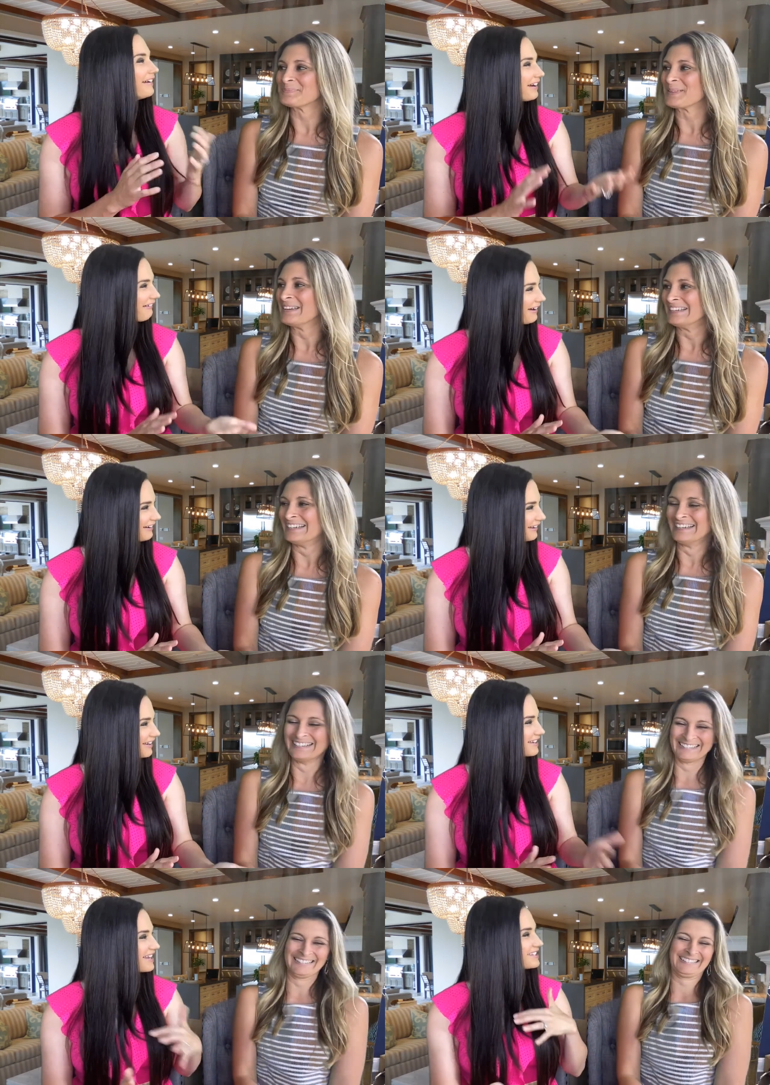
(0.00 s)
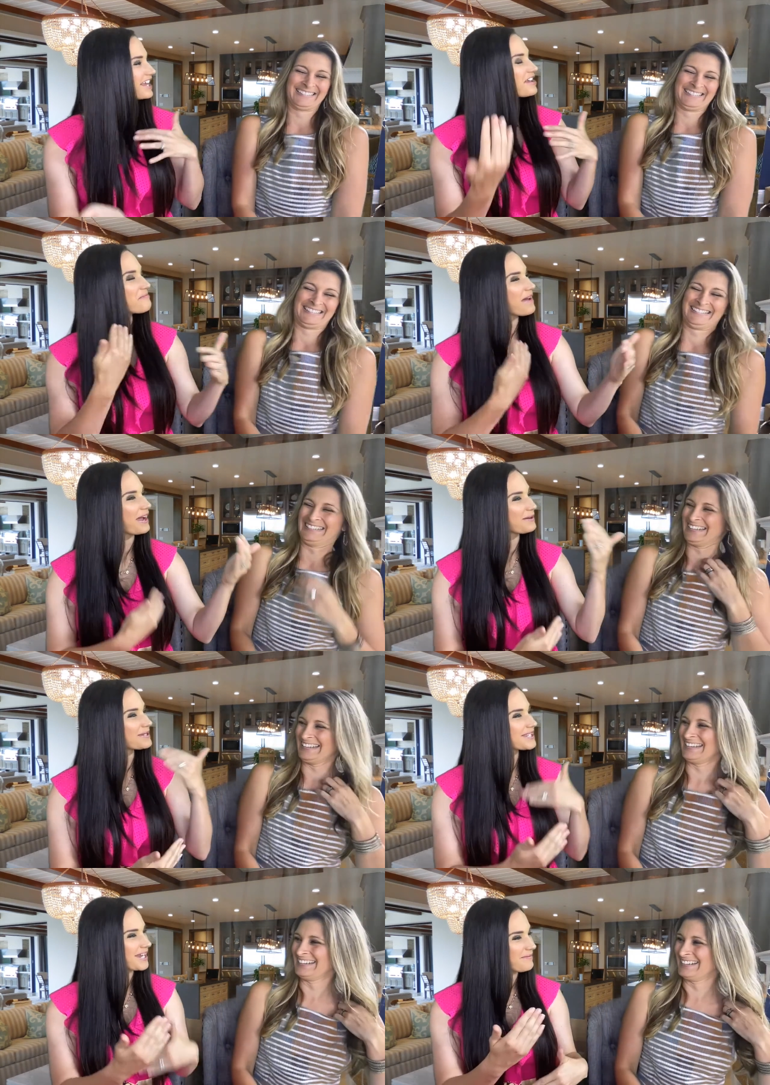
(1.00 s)
Speaker 1: Go ahead and, and take it back a
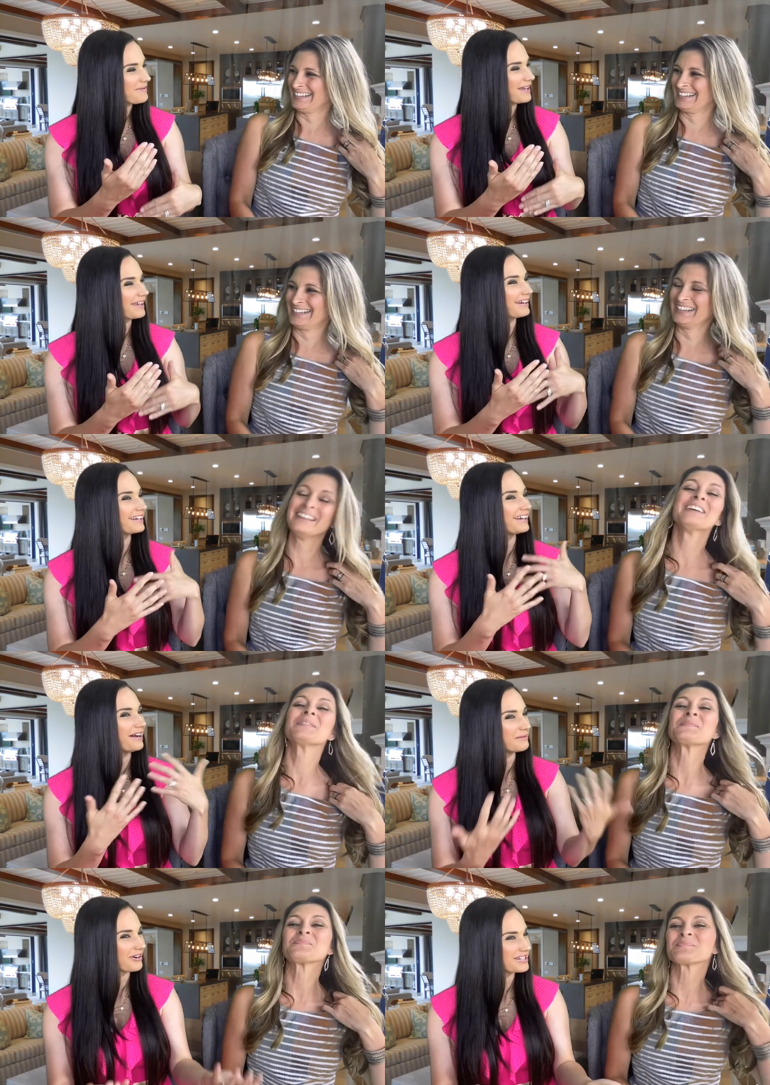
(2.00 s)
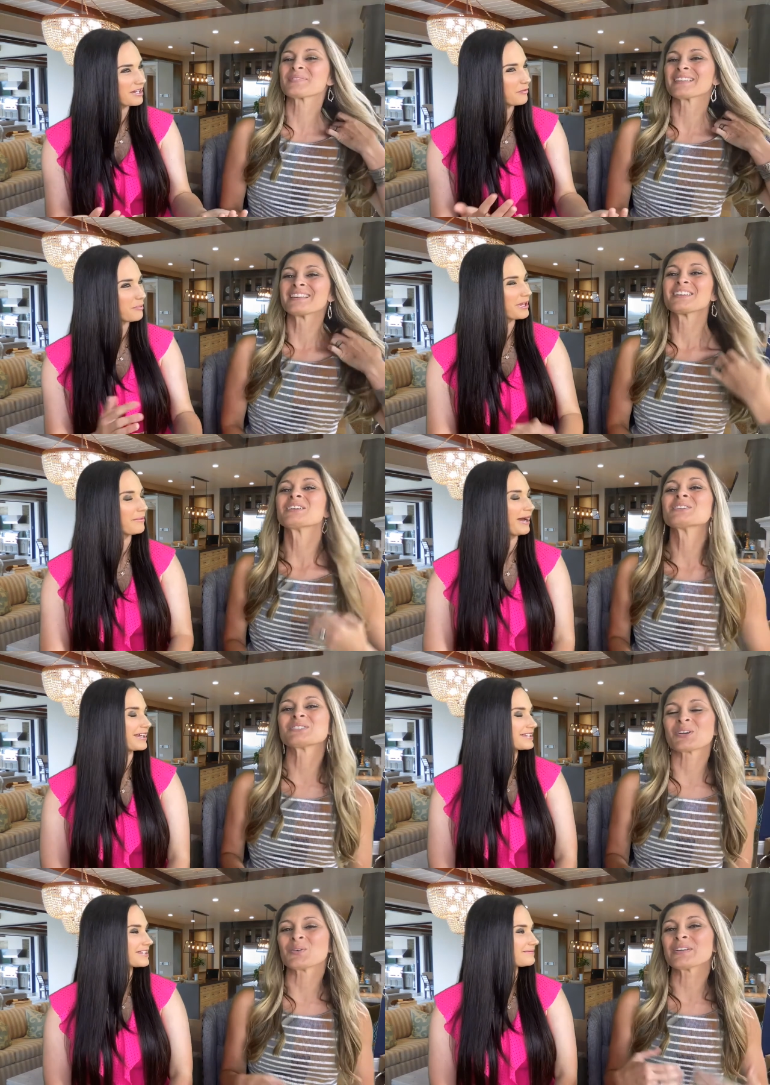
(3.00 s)
step and um, go ahead and tell them what PMI
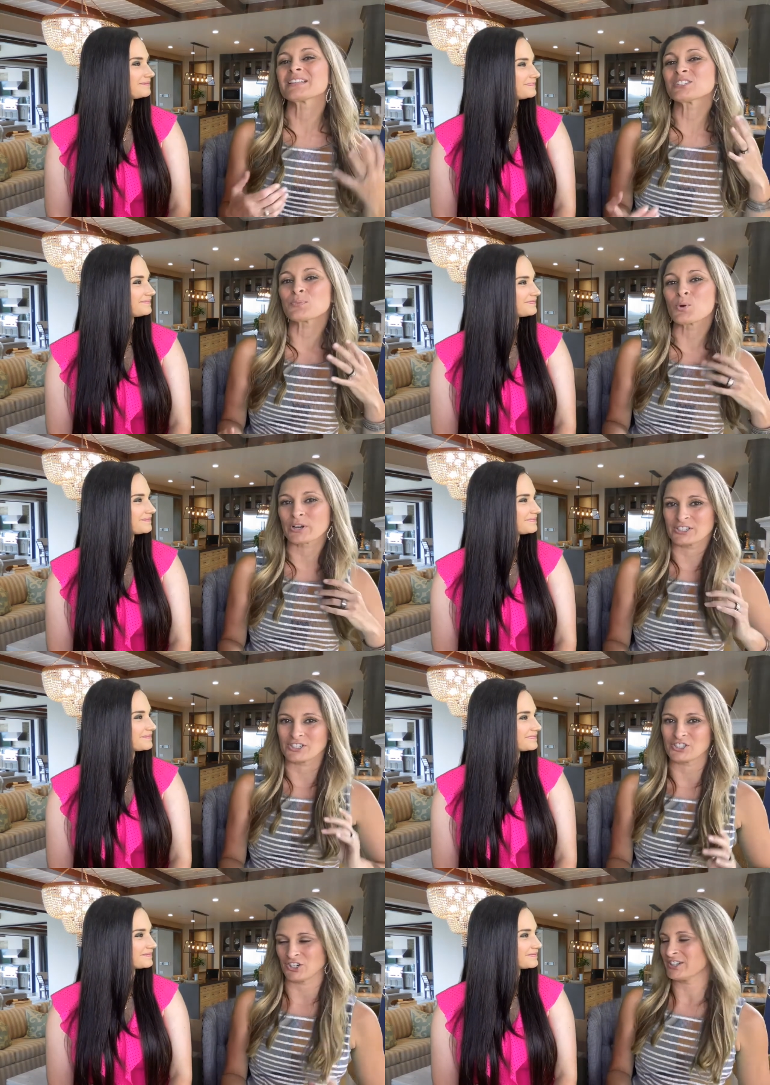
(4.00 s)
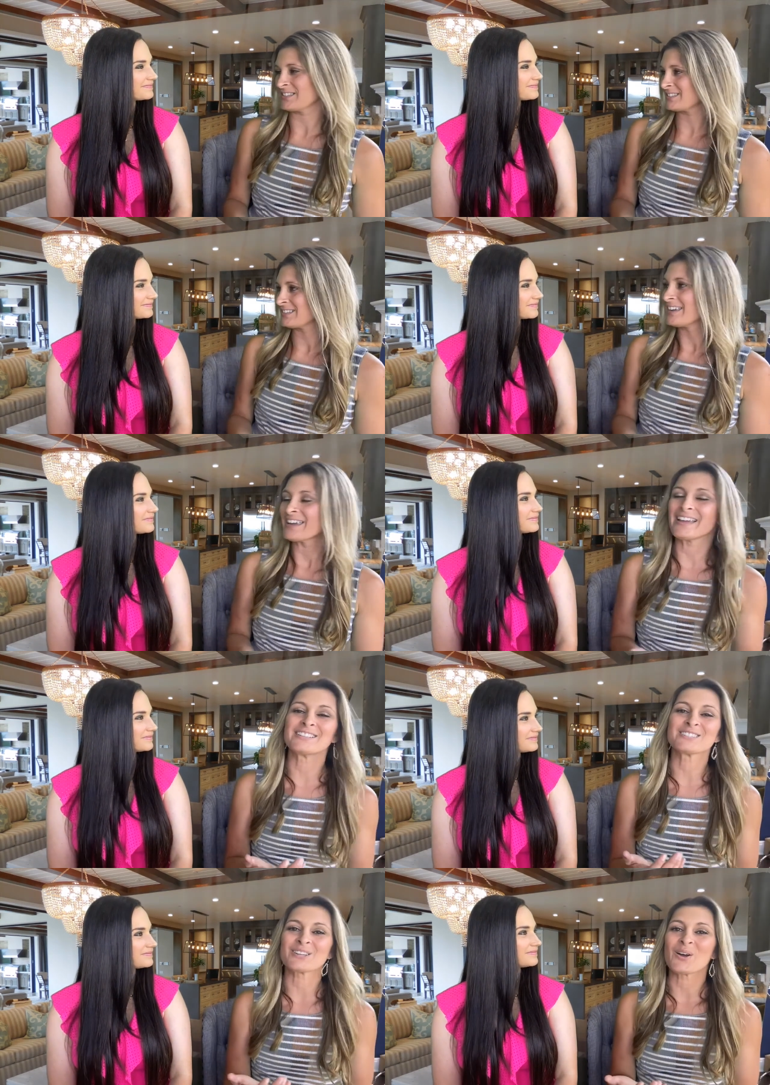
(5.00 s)
is. So
Speaker 2: that's your mortgage insurance.
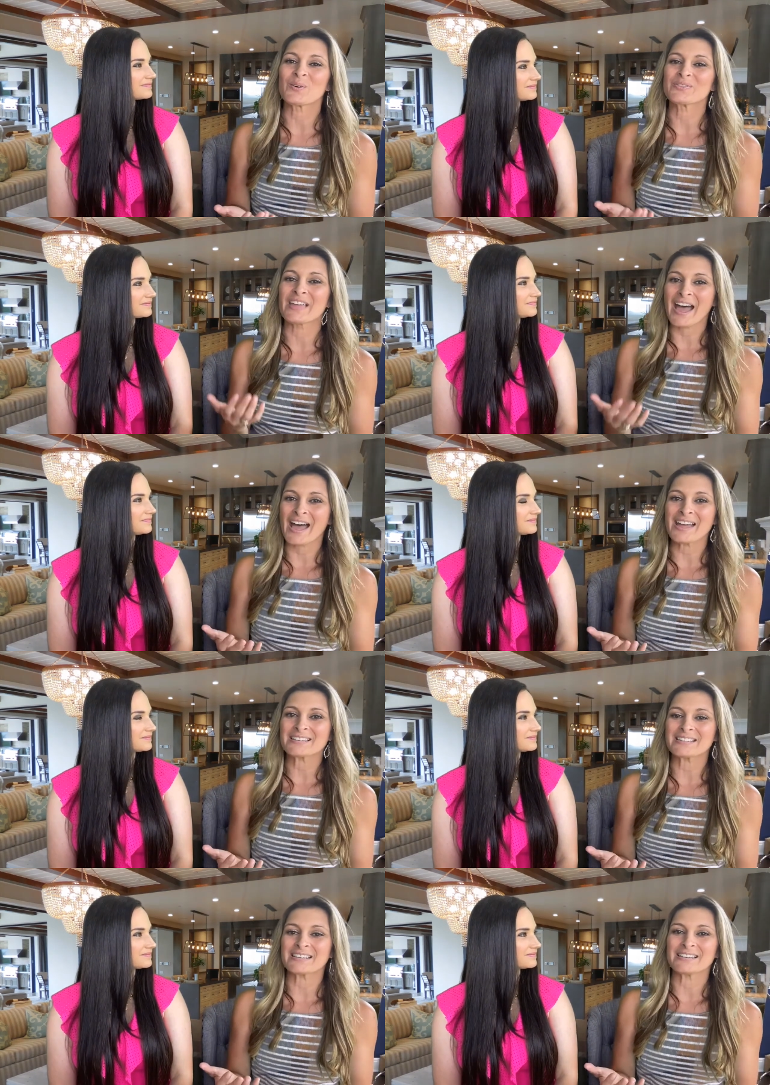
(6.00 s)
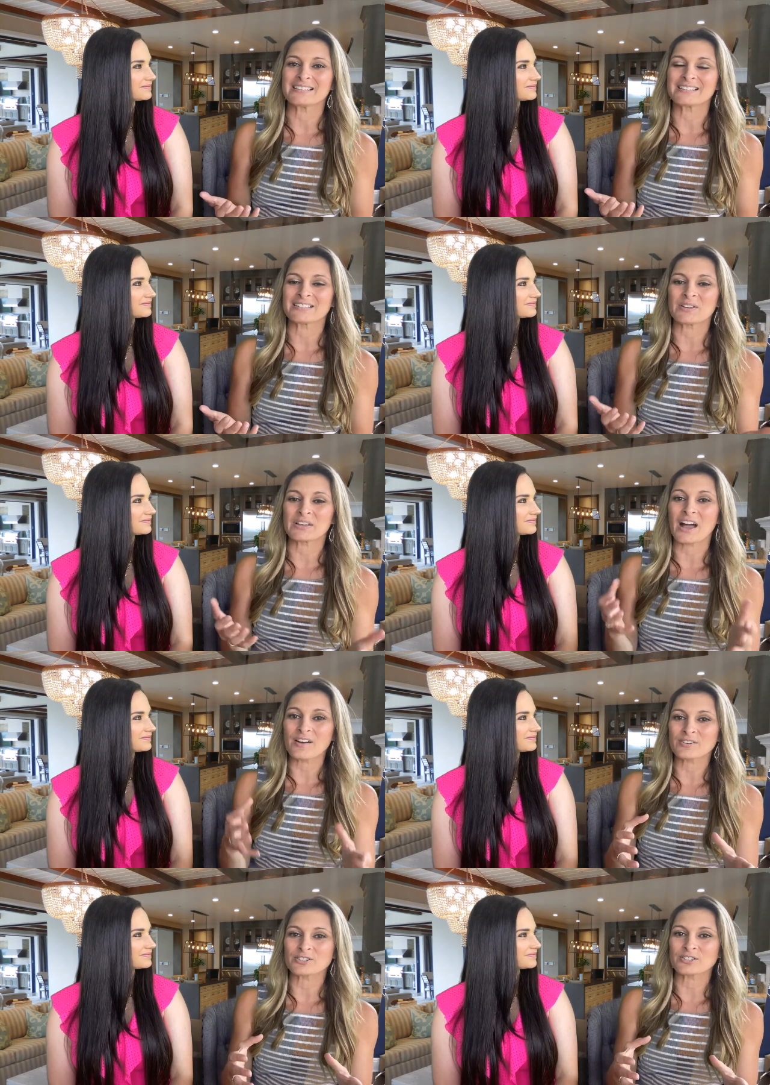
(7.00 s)
And so that is, it
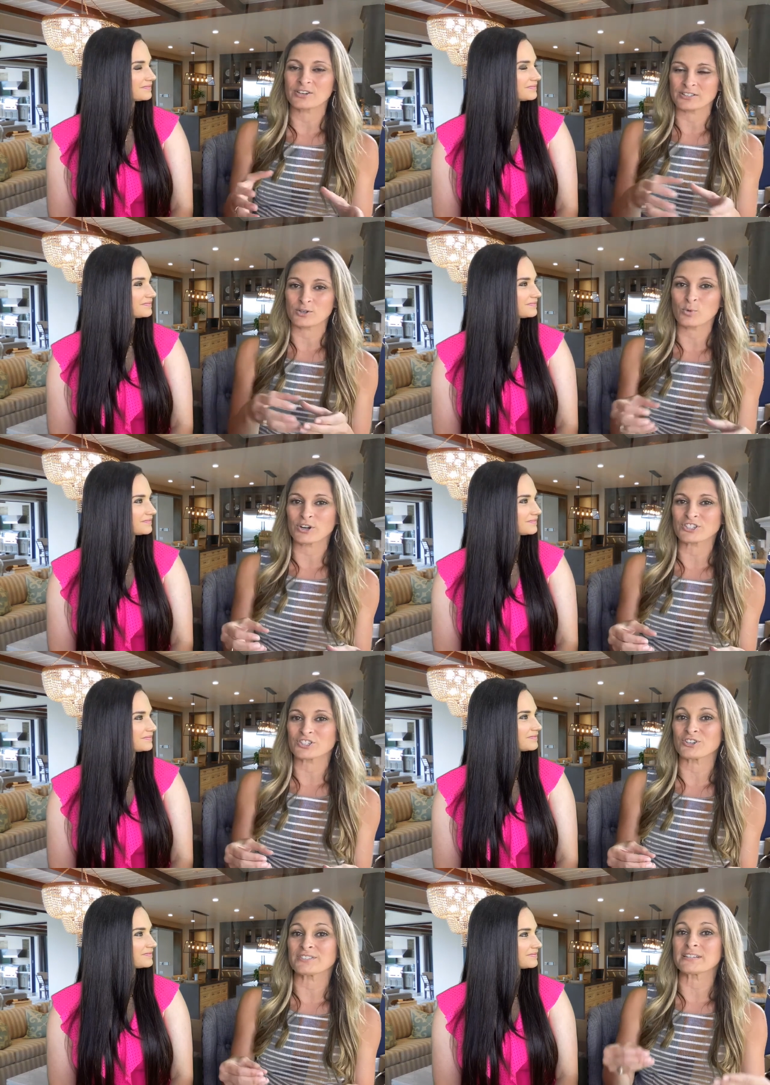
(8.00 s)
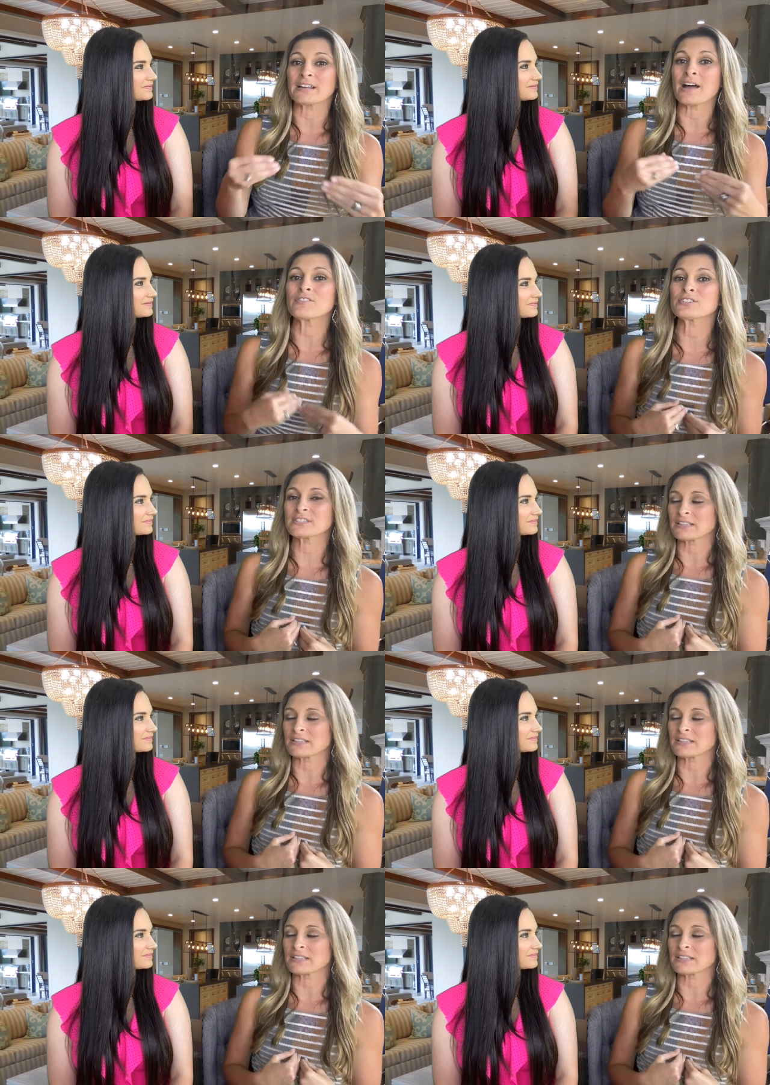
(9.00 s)
covers, it's your mortgage insurance and it covers the